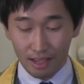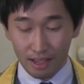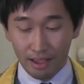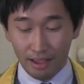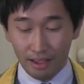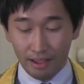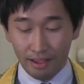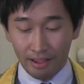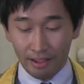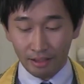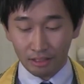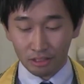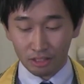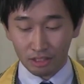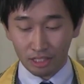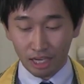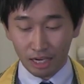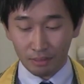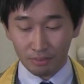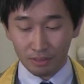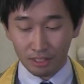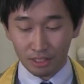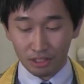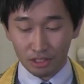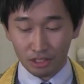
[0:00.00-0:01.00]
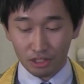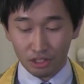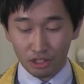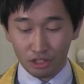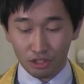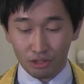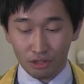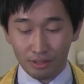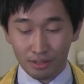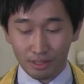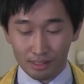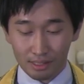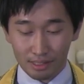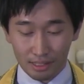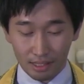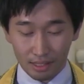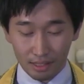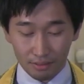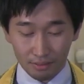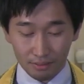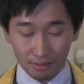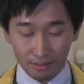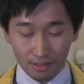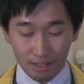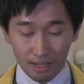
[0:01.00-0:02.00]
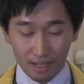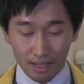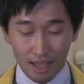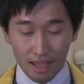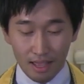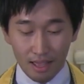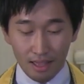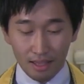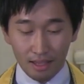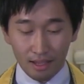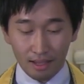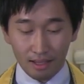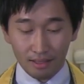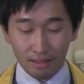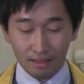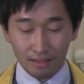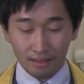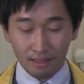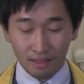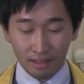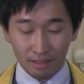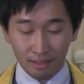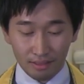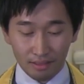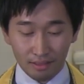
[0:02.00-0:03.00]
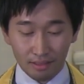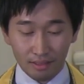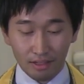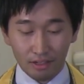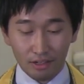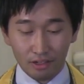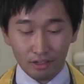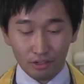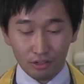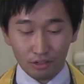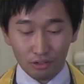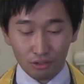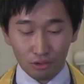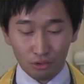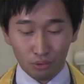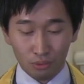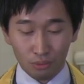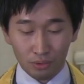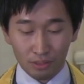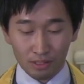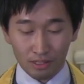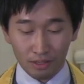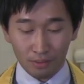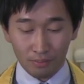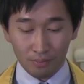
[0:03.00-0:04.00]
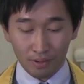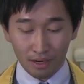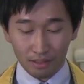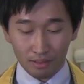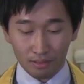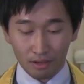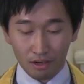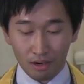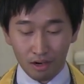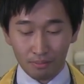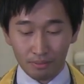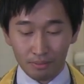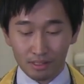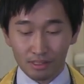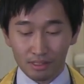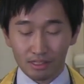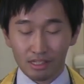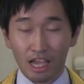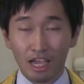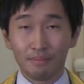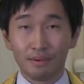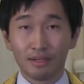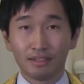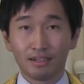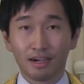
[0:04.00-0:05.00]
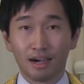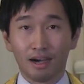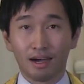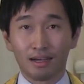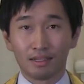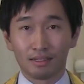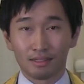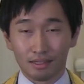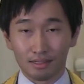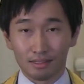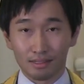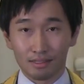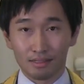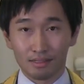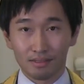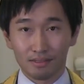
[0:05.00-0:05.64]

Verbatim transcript: establish yourself, and then do the work of saving others.